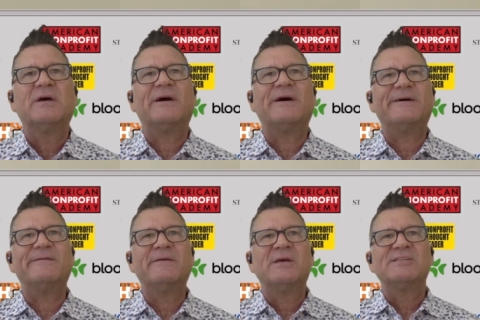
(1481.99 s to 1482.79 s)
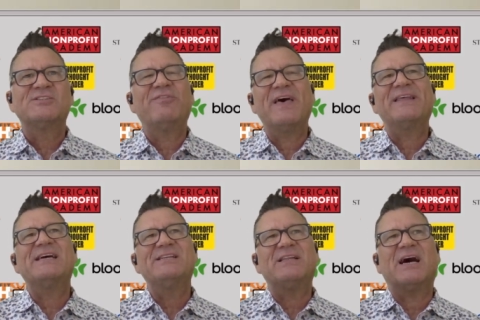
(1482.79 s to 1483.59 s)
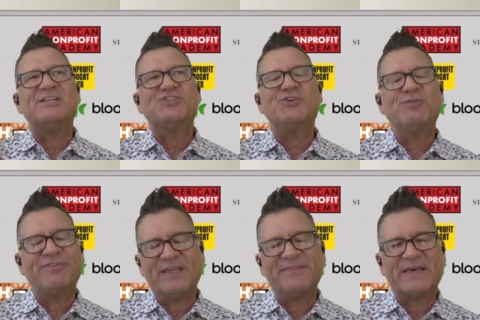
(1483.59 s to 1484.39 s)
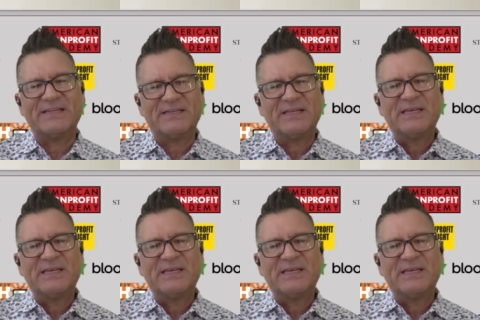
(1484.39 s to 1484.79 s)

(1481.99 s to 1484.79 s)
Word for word: Uh, so then I, I do think that it,